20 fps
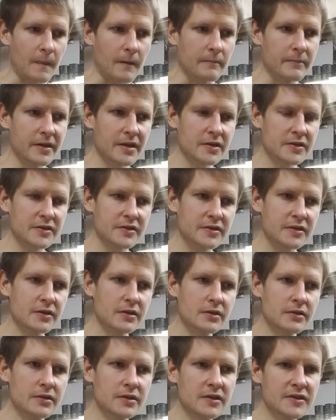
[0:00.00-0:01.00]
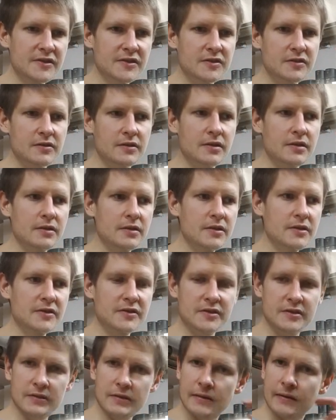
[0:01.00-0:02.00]
because in
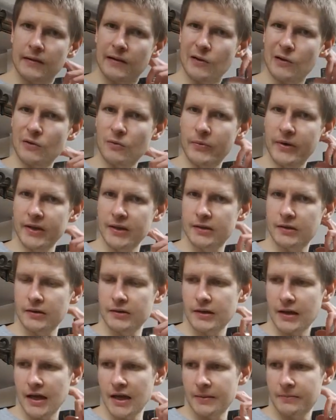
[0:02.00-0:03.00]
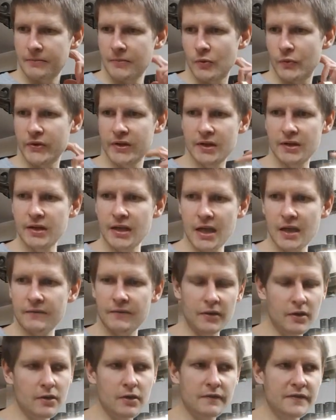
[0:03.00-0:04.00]
this winter time we didn't have
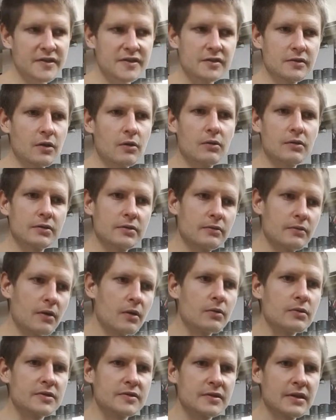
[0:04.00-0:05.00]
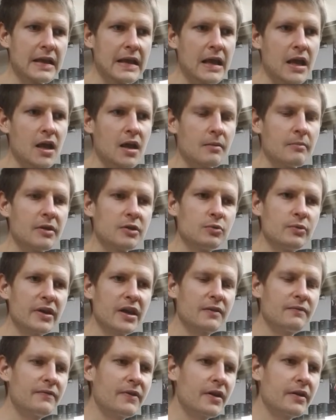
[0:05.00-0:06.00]
a lot of snow on the roads, but we
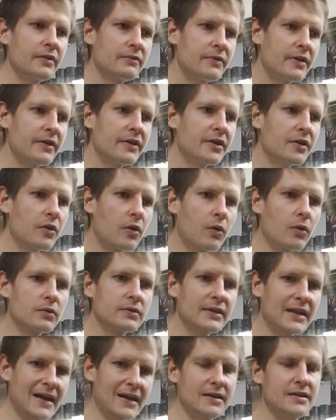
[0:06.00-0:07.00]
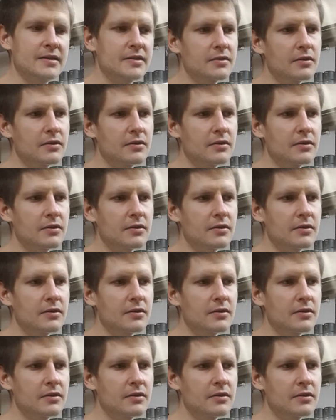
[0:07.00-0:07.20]
have very cold nights.